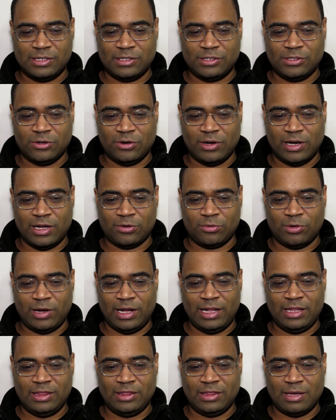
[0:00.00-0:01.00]
enjoying
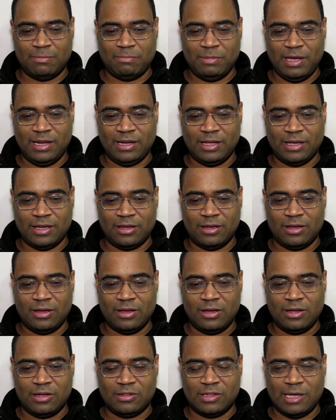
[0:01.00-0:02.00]
reading the media
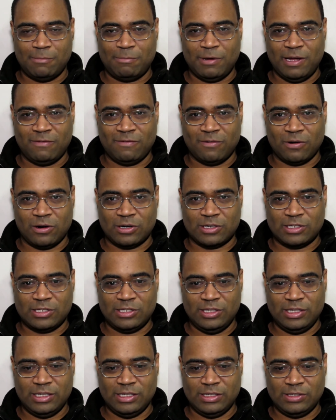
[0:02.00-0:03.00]
they prefer
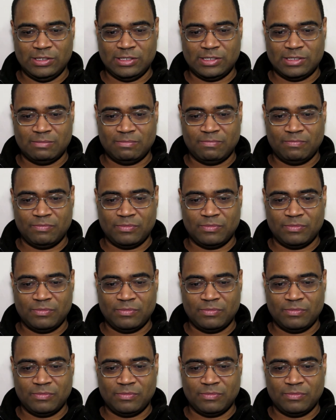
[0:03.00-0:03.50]
to use.